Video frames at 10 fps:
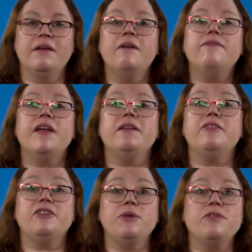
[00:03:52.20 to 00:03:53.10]
Failure
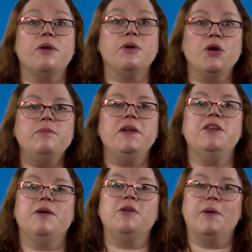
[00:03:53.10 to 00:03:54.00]
to do so could mean
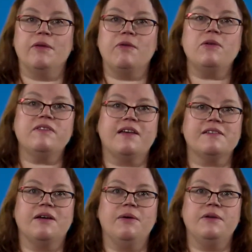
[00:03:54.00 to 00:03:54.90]
you end up on the wrong tax
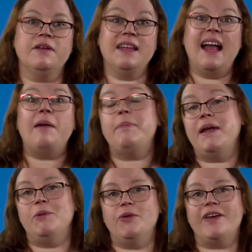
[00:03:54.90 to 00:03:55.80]
code and pay
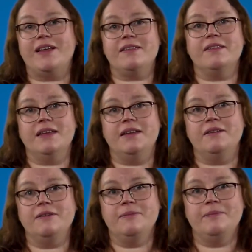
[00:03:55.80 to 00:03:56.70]
more tax than needed.
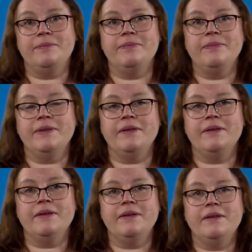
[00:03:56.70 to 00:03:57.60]

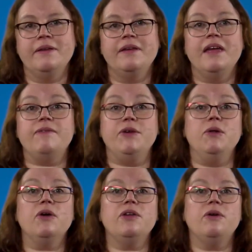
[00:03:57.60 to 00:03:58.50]
If you
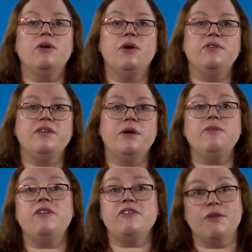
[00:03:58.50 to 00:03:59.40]
look at your coding
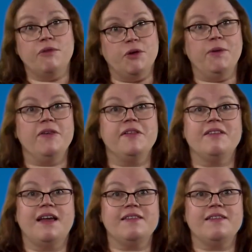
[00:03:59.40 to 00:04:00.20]
notice or in your personal tax